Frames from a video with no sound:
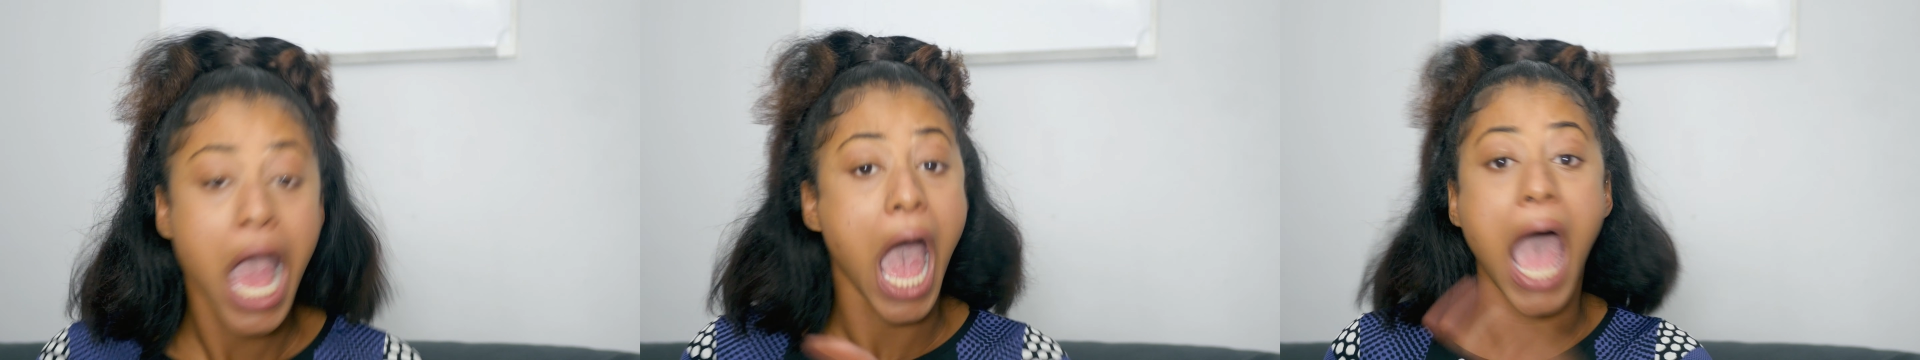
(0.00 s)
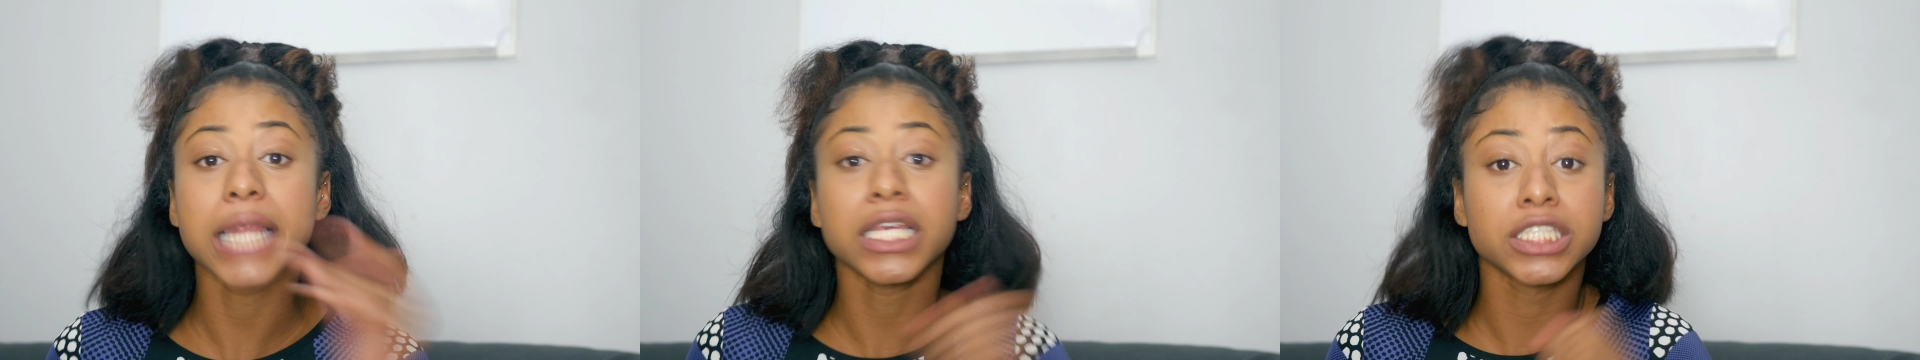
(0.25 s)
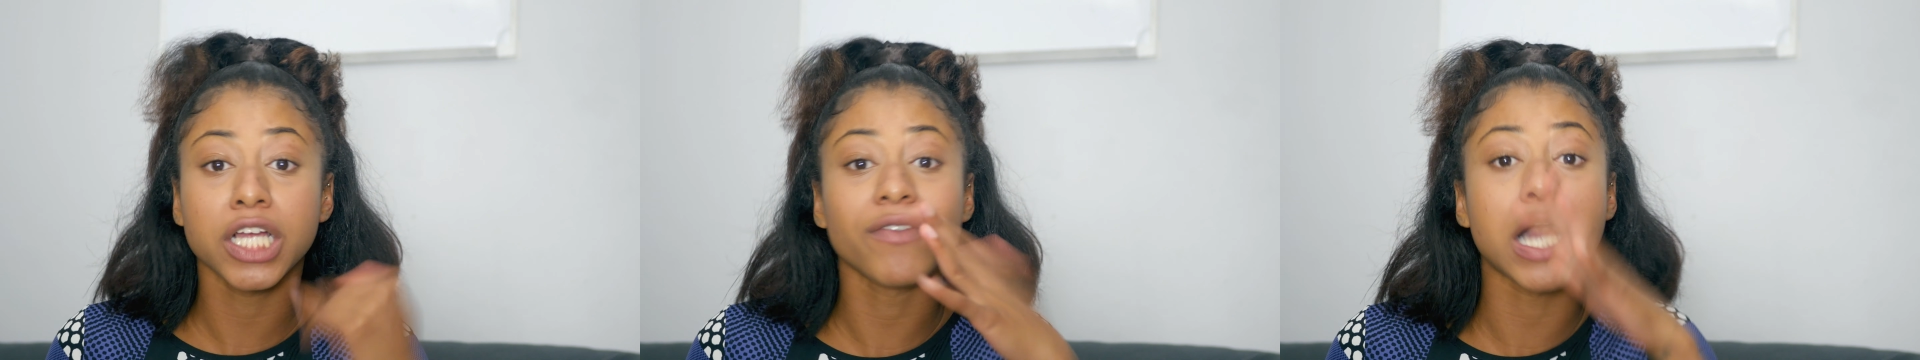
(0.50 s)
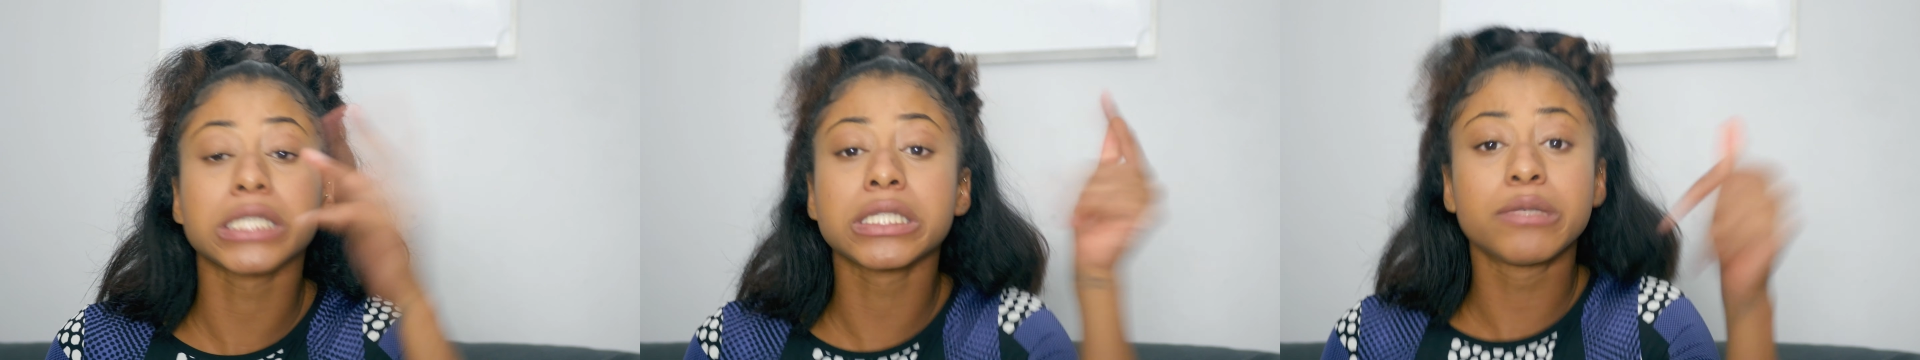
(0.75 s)
I deserve
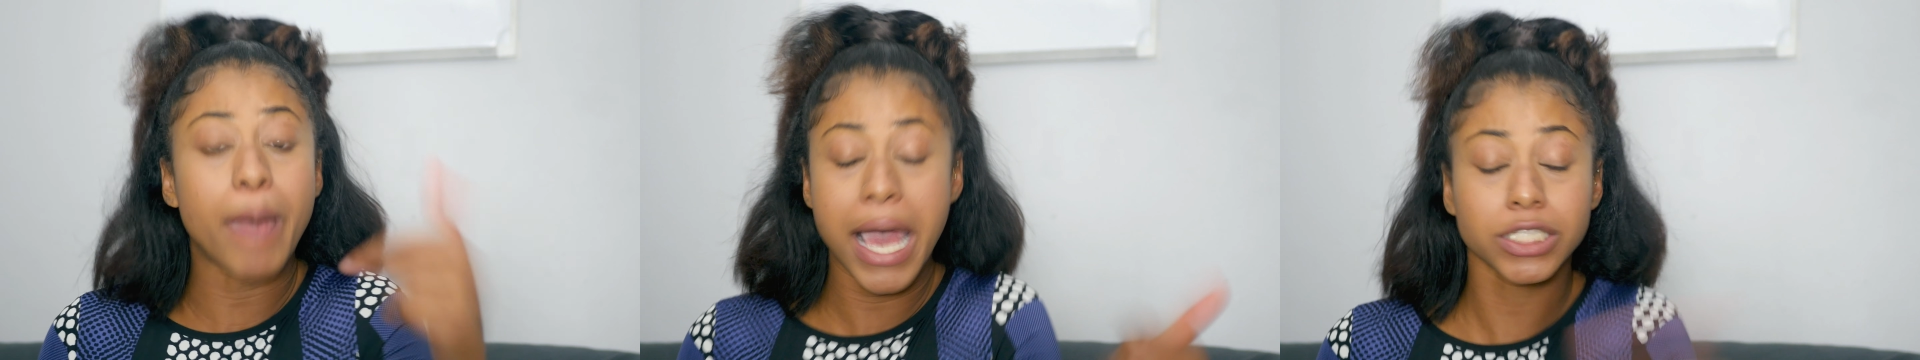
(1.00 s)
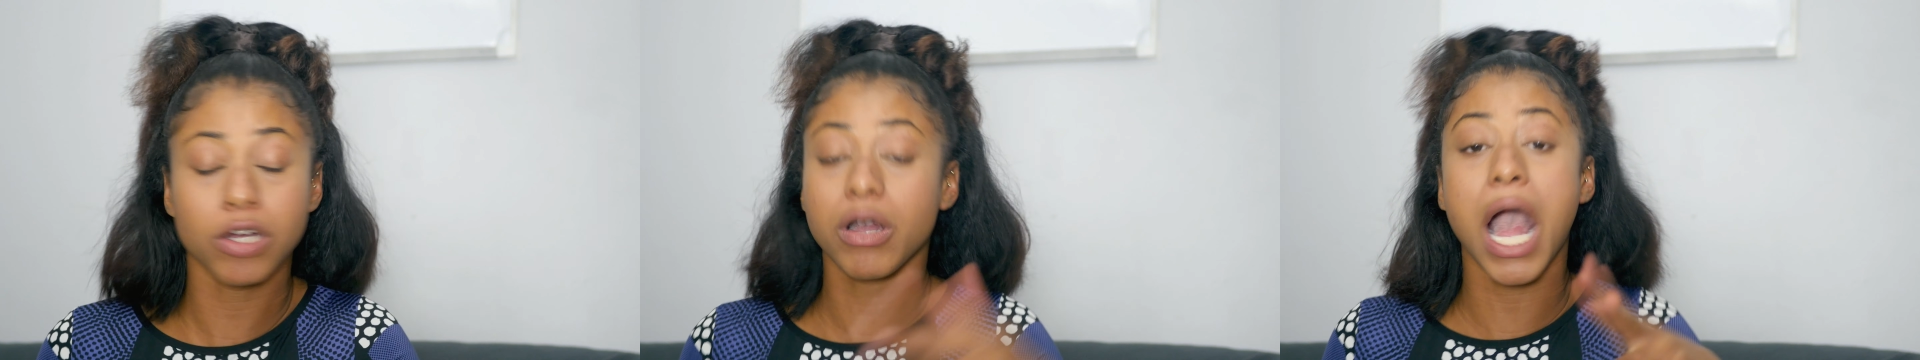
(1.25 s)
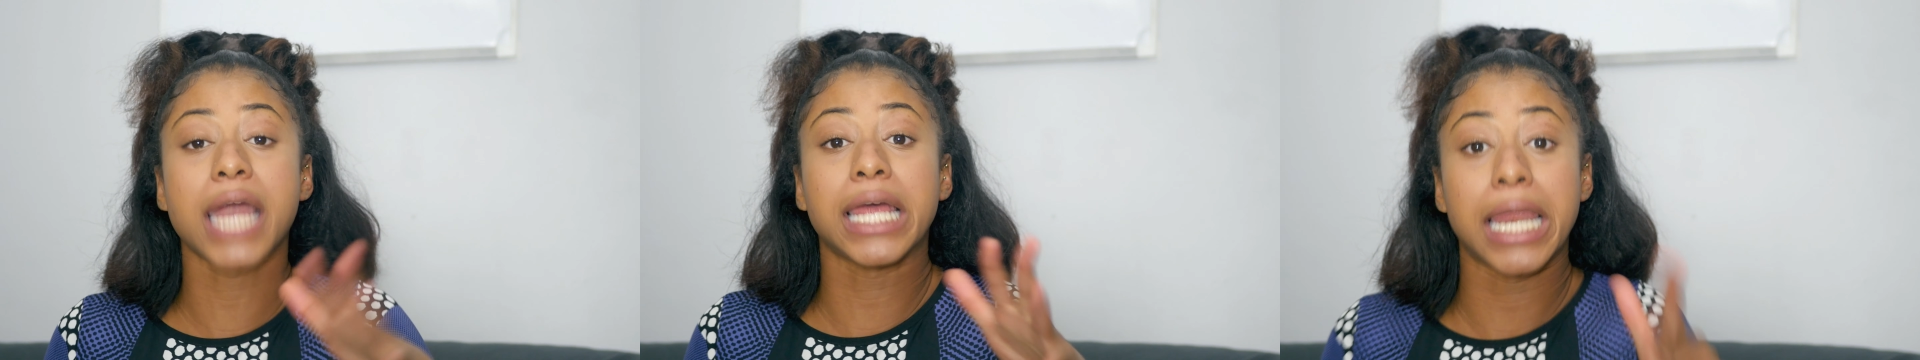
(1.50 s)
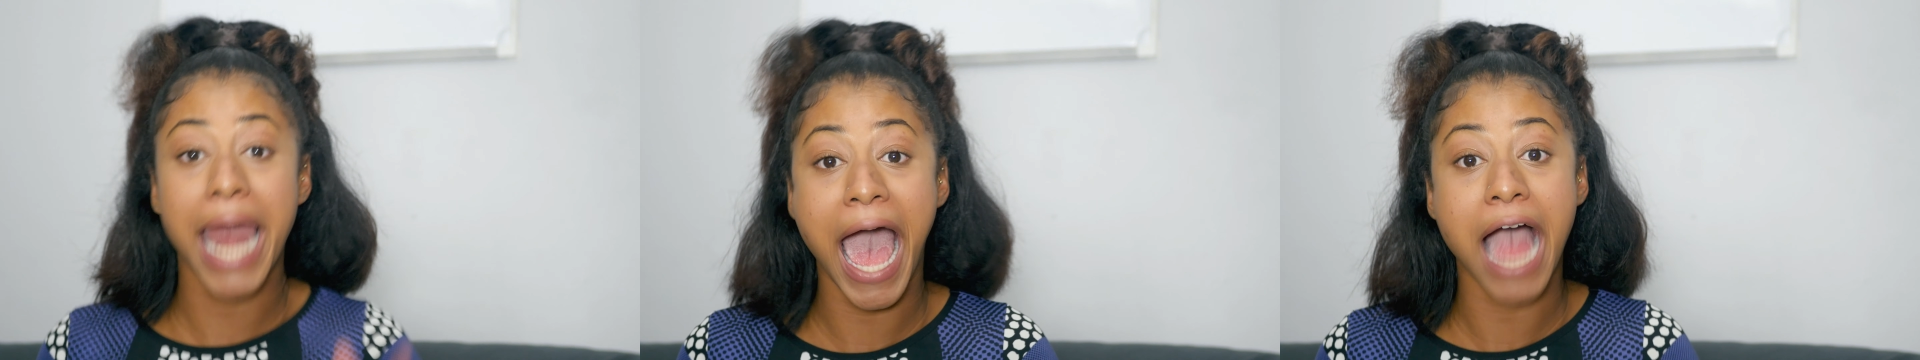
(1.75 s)
a special kind
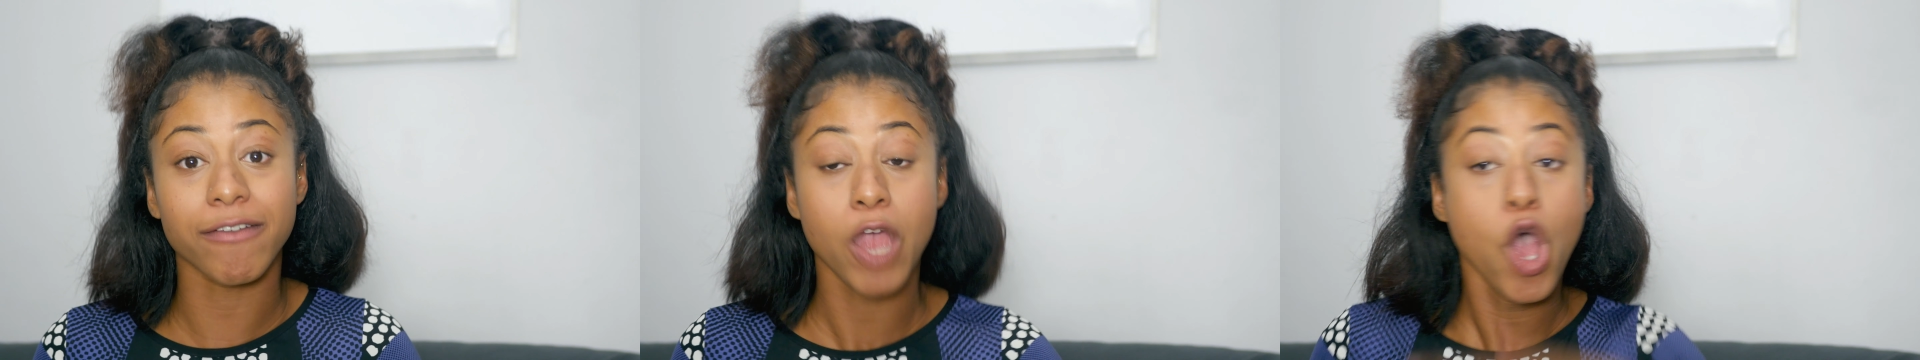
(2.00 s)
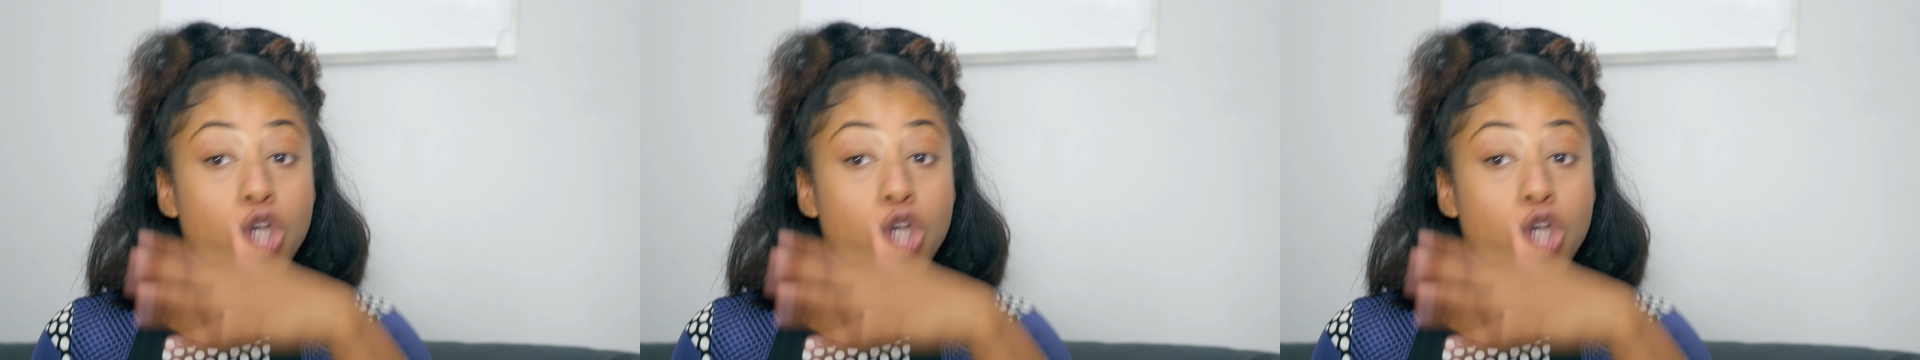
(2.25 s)
of laugh.